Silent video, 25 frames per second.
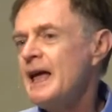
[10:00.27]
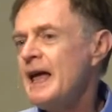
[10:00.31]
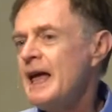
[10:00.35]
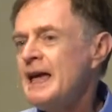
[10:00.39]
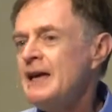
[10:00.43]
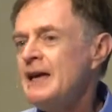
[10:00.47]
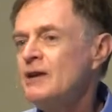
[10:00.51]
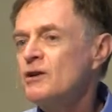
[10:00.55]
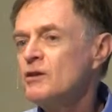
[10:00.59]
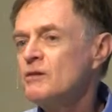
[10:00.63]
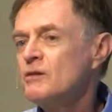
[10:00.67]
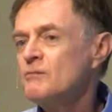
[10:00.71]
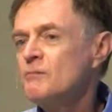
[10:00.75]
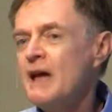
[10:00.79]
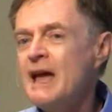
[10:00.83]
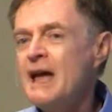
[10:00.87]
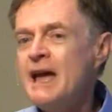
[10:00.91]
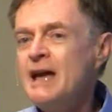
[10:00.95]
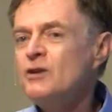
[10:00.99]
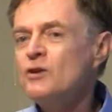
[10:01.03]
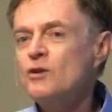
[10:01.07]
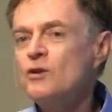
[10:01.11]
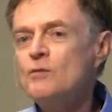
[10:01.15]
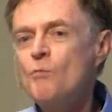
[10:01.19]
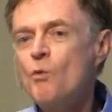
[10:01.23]
eight
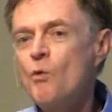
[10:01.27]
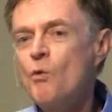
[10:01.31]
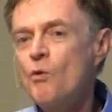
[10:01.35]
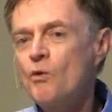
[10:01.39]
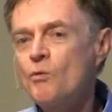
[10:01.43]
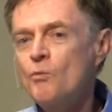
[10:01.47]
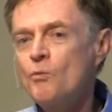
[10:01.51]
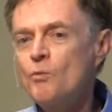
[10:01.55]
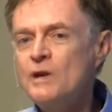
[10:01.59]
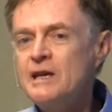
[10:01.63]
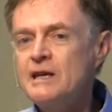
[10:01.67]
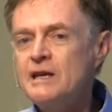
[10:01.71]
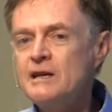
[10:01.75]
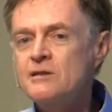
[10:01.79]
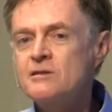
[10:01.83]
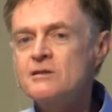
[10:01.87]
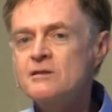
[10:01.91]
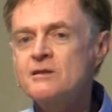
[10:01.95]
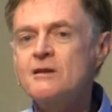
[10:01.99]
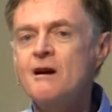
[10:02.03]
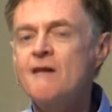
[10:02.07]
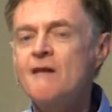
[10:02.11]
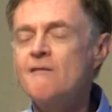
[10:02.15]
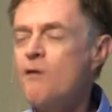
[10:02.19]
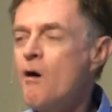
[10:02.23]
or more
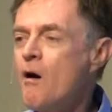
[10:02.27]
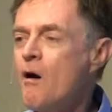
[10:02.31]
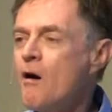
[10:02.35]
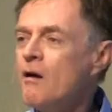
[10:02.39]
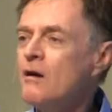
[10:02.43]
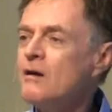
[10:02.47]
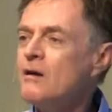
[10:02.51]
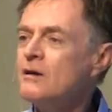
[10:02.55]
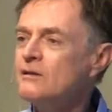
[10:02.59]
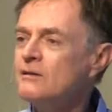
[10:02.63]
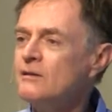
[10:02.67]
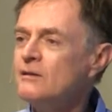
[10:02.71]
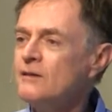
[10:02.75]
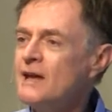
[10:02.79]
weeks of hard